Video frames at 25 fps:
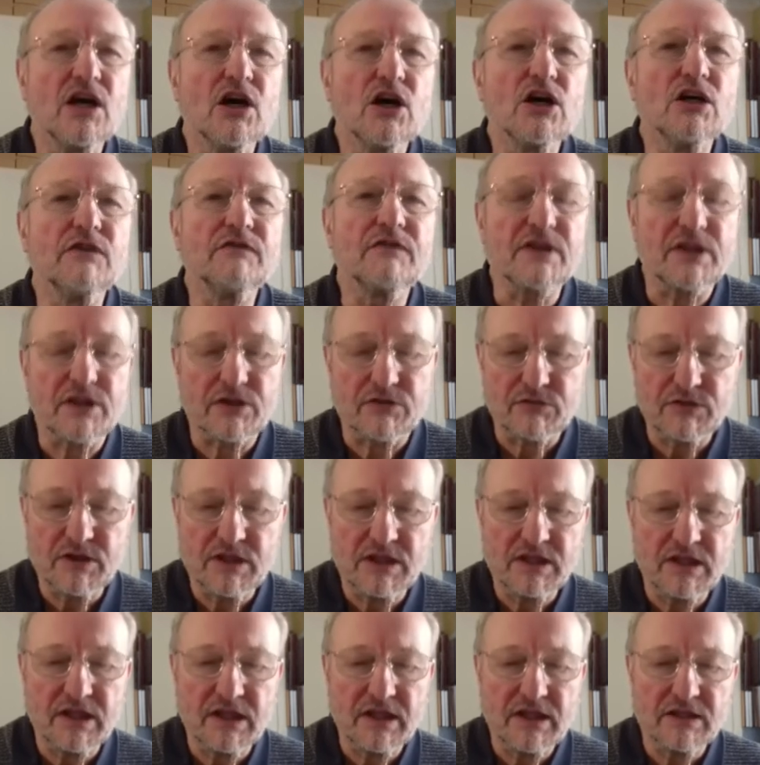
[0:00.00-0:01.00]
who for 3
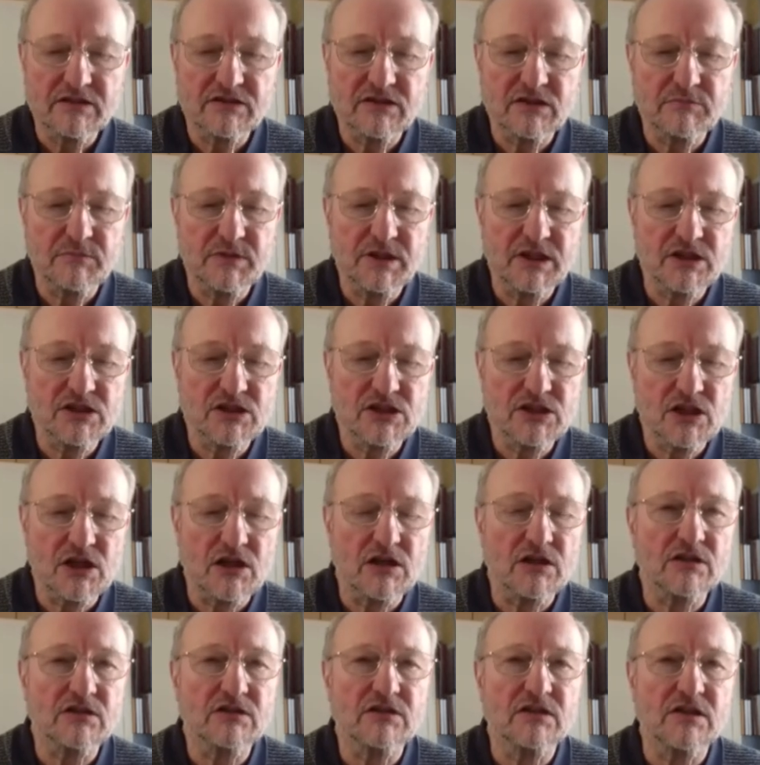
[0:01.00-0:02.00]
years had been
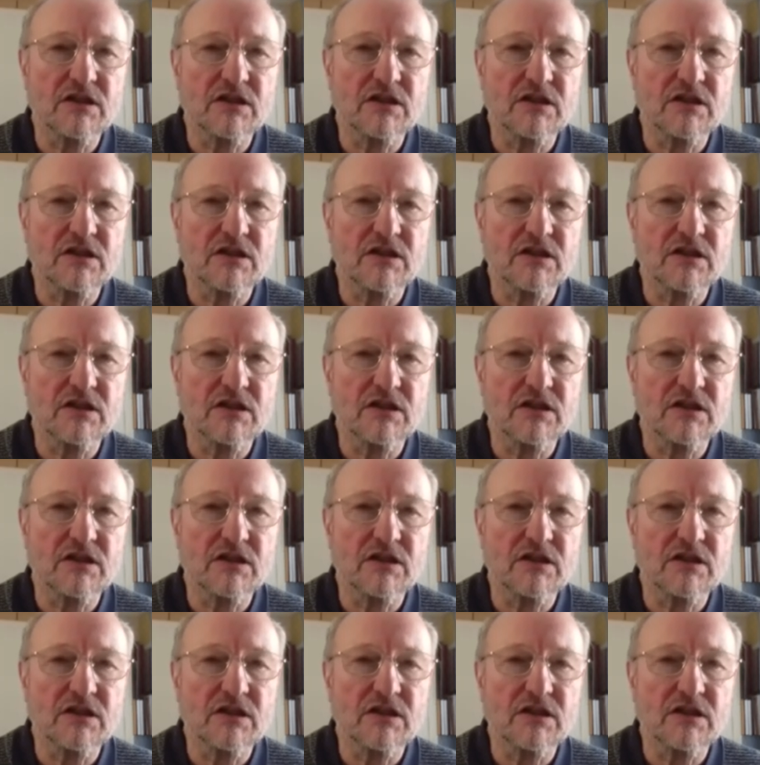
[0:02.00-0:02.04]
shocked